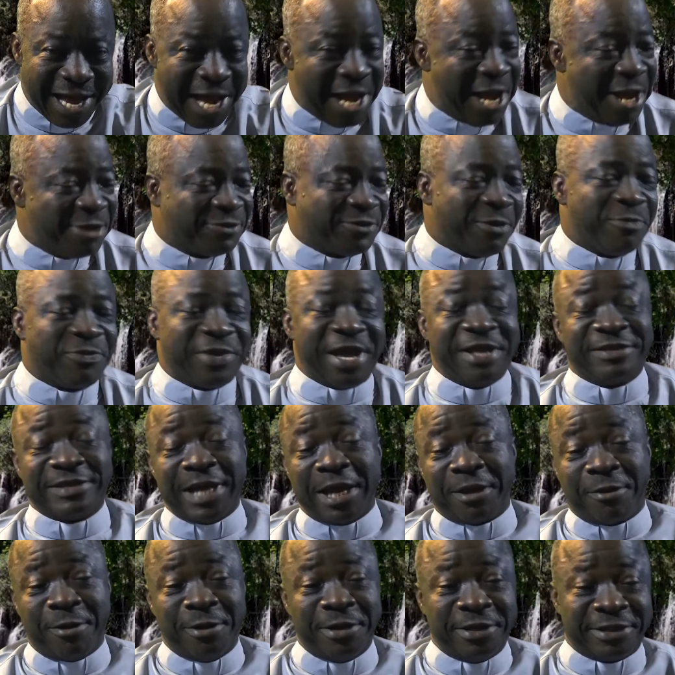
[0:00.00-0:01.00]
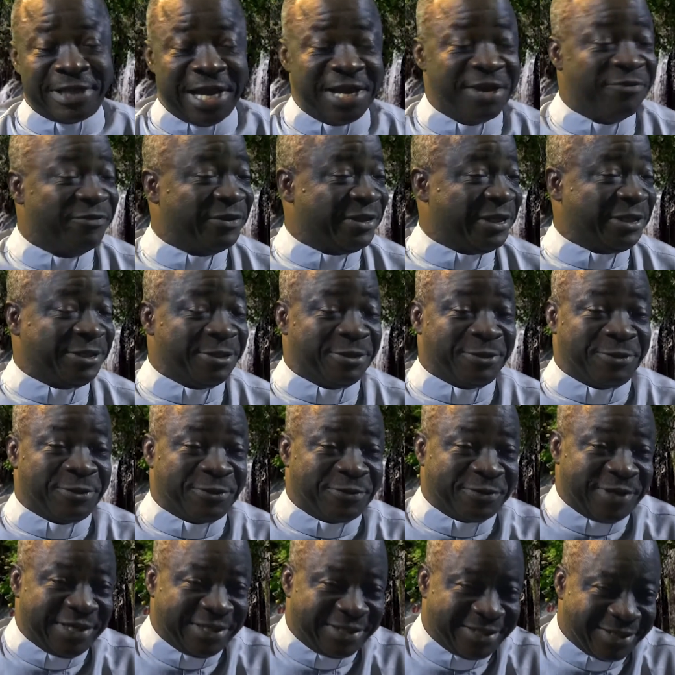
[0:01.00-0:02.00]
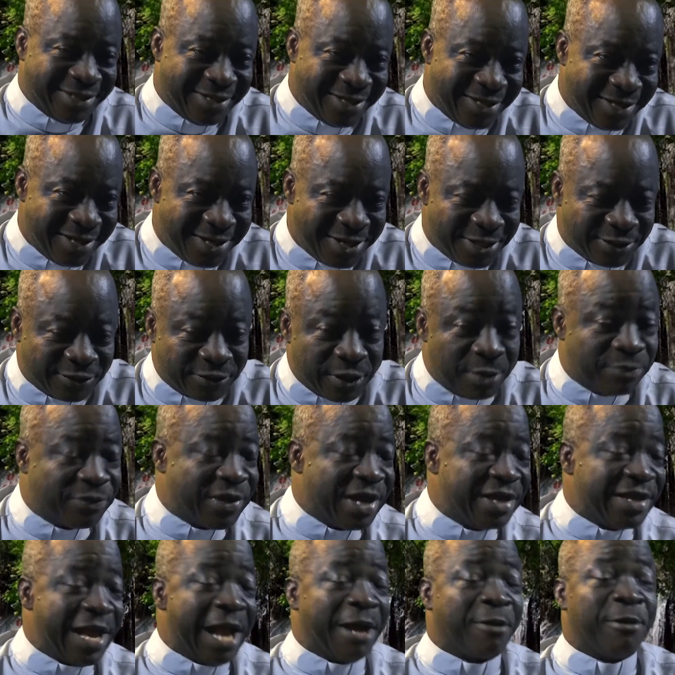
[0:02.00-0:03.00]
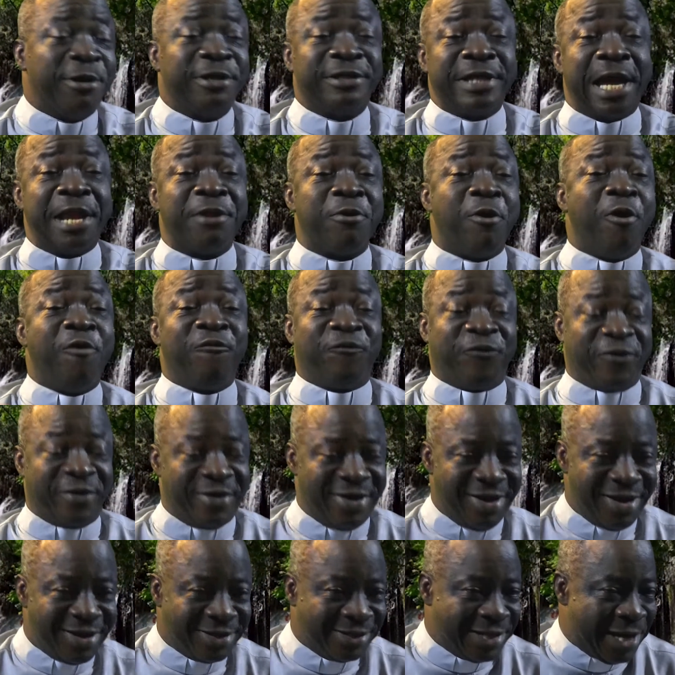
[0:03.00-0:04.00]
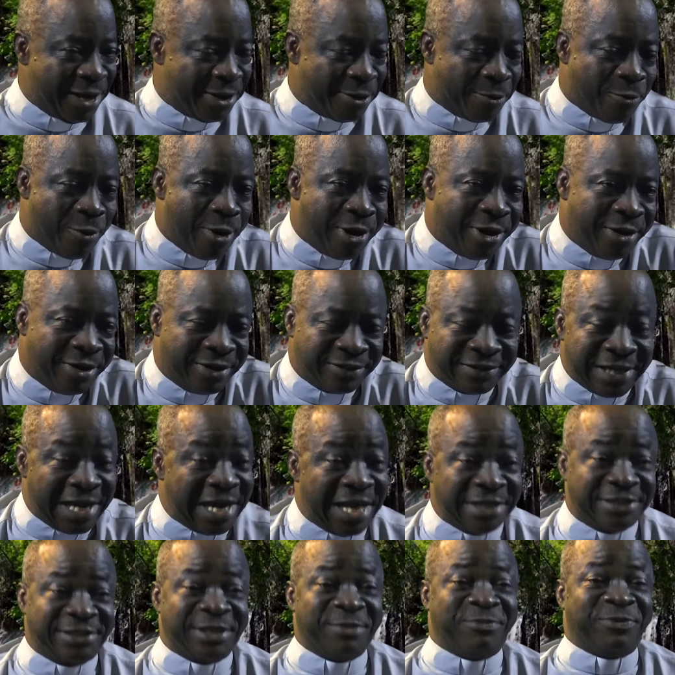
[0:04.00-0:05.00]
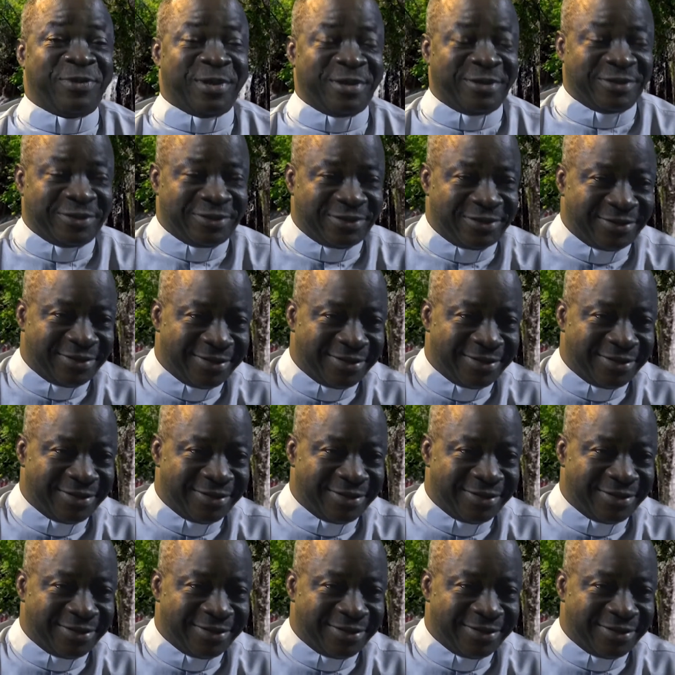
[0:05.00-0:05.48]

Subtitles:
Sometimes I call it an invitation to treat. Sometimes I call it an offer that requires an acceptance.